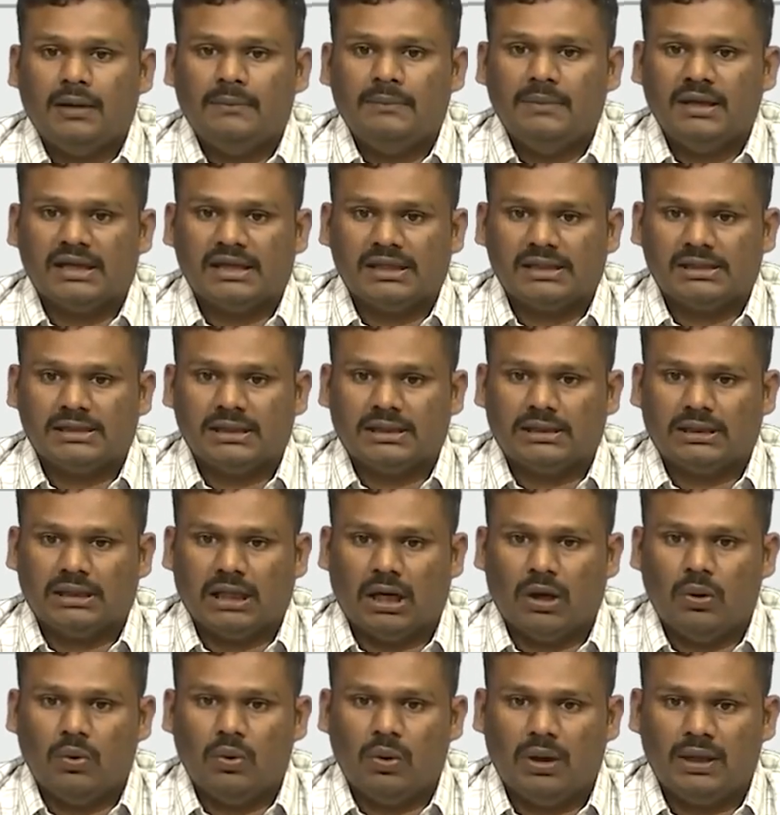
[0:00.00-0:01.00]
because the
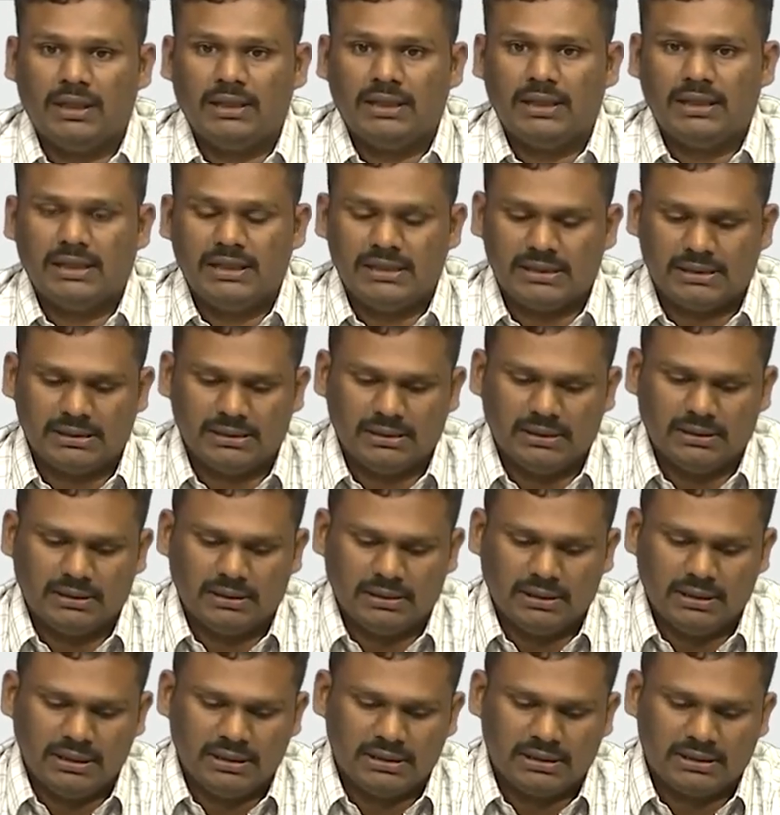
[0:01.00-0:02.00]
tau 1
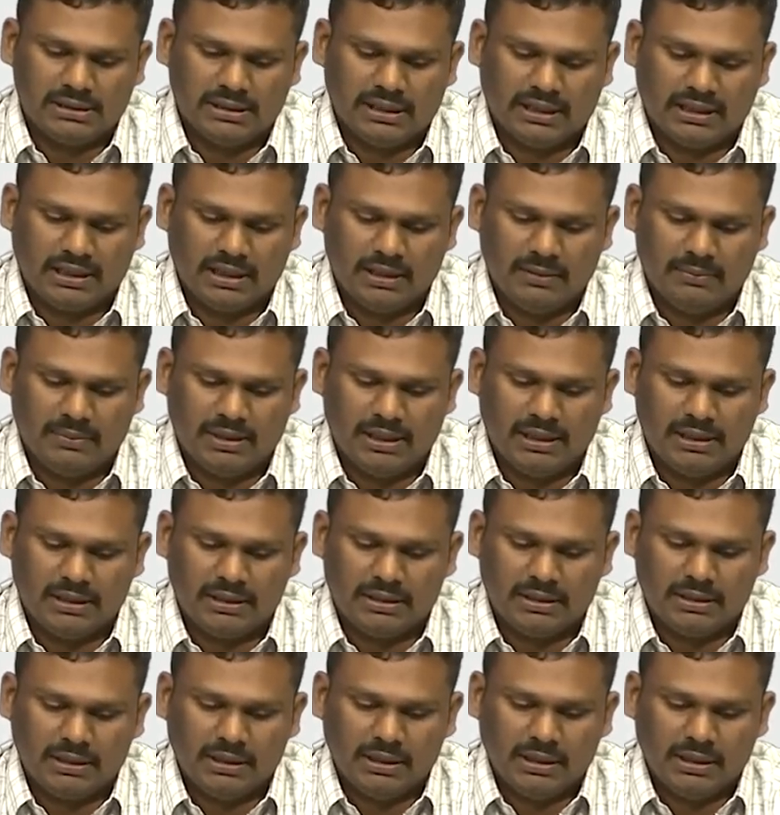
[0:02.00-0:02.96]
is nothing but